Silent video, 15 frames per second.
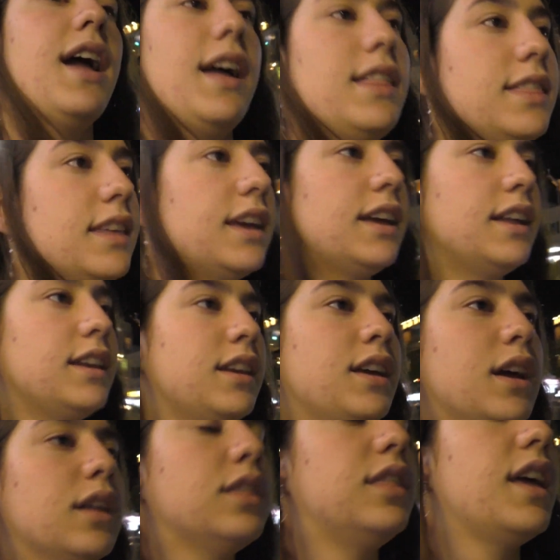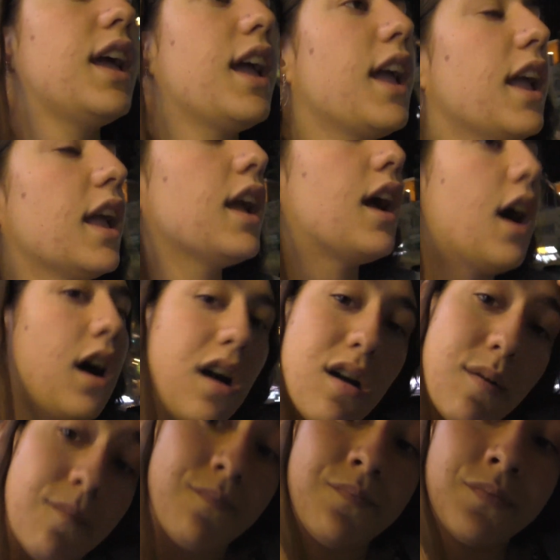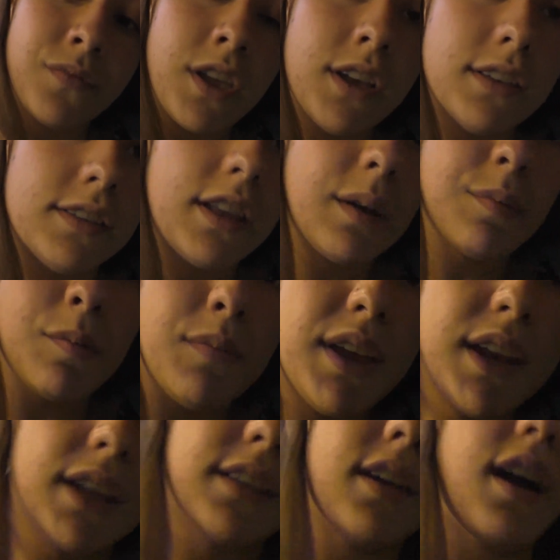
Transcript: and then they um, set up a meeting